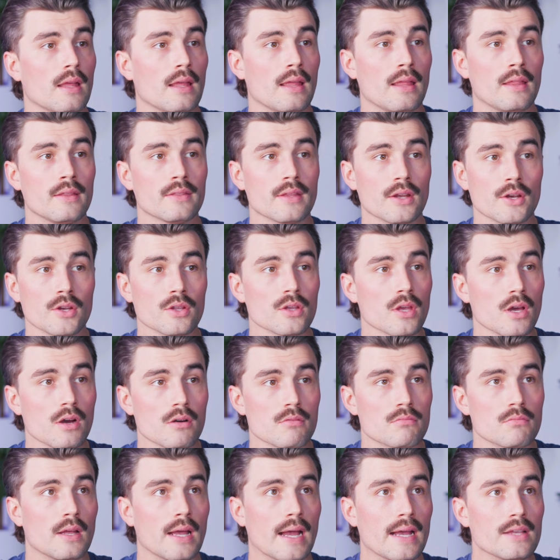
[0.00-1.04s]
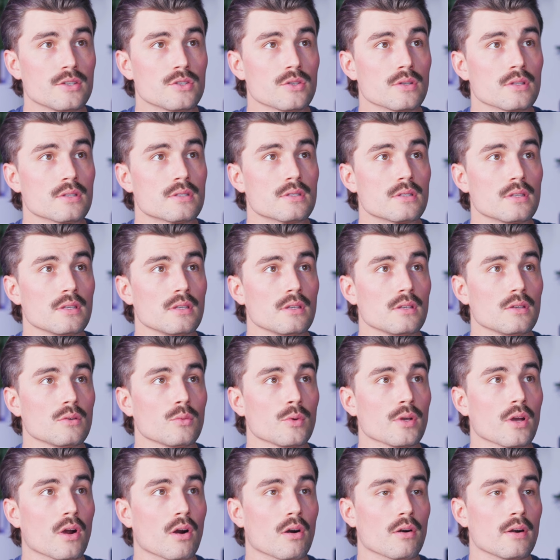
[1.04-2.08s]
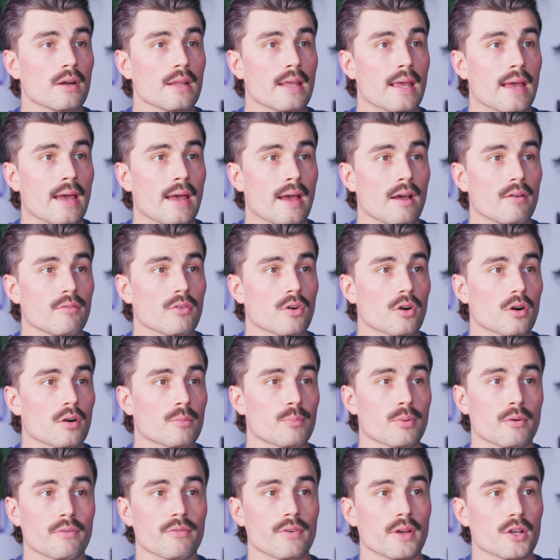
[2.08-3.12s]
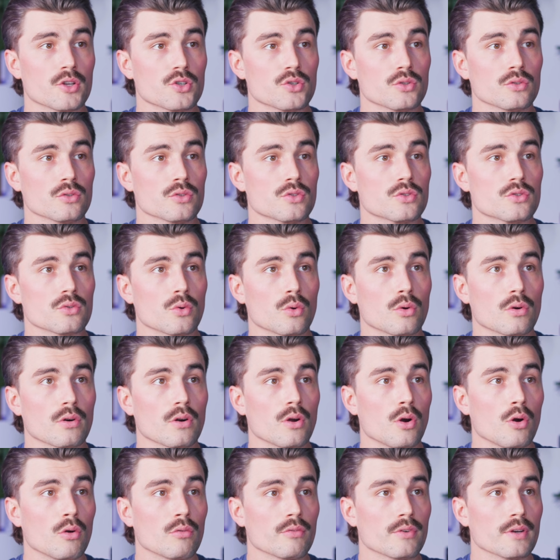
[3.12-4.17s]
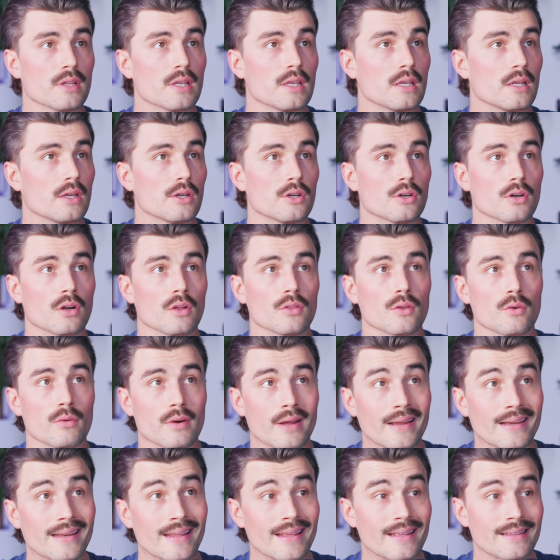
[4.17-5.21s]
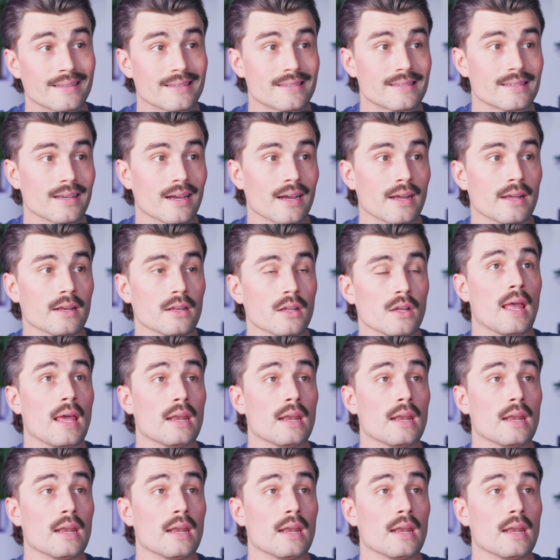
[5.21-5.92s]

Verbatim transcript: And there you go. As you can see, we already have our professional store over here on the right-hand side,